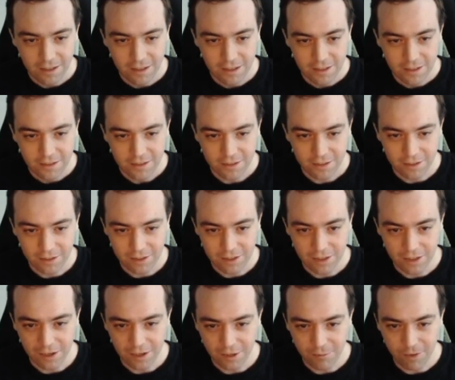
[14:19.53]
It's good to
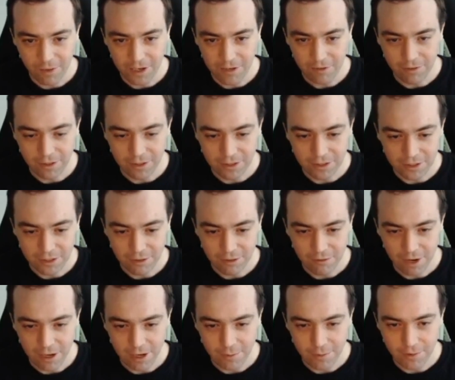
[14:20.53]
learn when you can just go
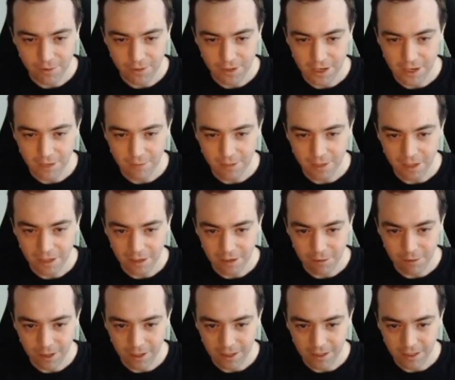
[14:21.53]
right up to an enemy and
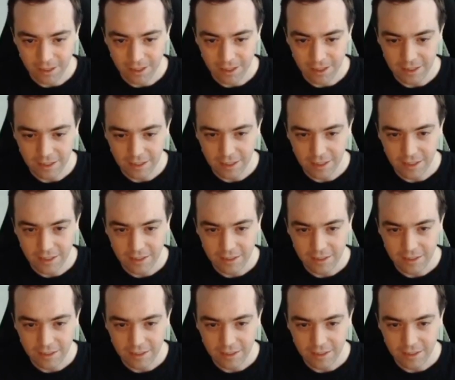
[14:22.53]
quickly kill it.